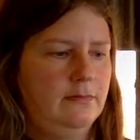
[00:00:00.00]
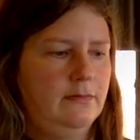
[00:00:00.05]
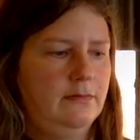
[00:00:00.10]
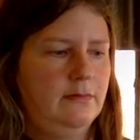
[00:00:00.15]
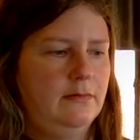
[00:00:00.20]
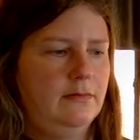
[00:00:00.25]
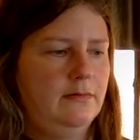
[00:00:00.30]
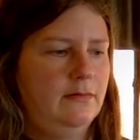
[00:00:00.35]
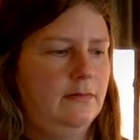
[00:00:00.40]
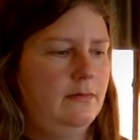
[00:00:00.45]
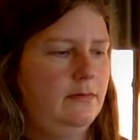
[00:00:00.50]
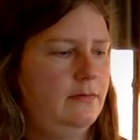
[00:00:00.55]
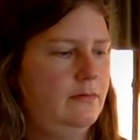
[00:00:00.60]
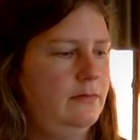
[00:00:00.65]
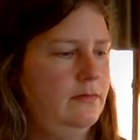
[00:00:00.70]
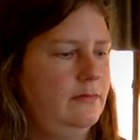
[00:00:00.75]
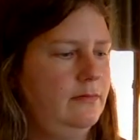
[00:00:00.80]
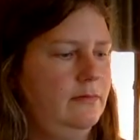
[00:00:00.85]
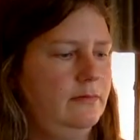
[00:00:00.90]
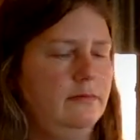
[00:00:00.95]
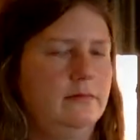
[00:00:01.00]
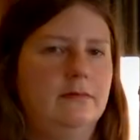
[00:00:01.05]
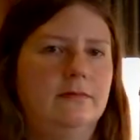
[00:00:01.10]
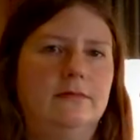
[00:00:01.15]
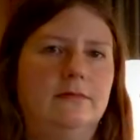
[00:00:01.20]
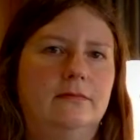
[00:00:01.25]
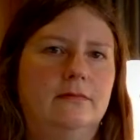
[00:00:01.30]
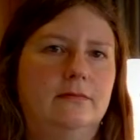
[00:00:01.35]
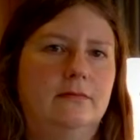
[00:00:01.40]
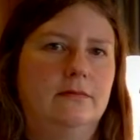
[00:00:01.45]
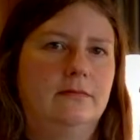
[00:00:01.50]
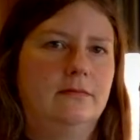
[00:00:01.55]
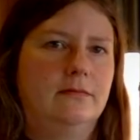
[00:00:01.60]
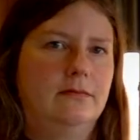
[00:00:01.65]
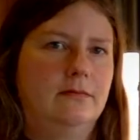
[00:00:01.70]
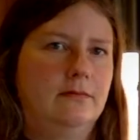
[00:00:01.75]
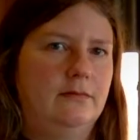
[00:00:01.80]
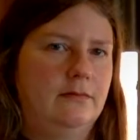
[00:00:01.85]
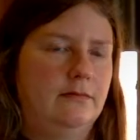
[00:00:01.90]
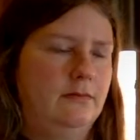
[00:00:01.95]

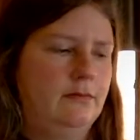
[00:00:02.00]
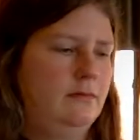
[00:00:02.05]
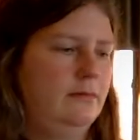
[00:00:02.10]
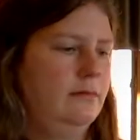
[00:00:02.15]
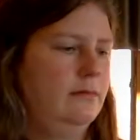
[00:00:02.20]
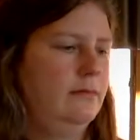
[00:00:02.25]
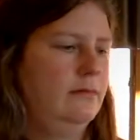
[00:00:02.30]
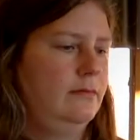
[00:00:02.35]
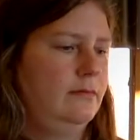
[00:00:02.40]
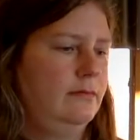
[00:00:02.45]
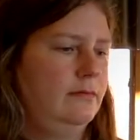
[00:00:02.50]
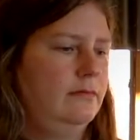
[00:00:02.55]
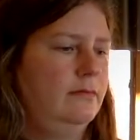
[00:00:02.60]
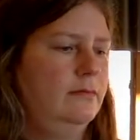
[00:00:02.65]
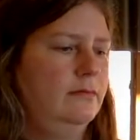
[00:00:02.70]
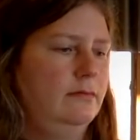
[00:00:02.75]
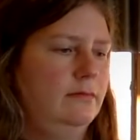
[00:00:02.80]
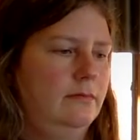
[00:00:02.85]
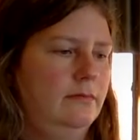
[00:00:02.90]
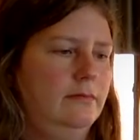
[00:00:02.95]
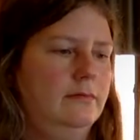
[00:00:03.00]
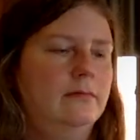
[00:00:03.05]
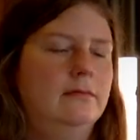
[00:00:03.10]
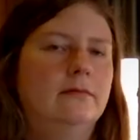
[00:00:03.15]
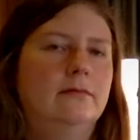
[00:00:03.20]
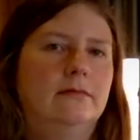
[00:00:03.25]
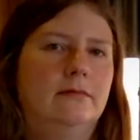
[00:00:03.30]
The person shown says nothing.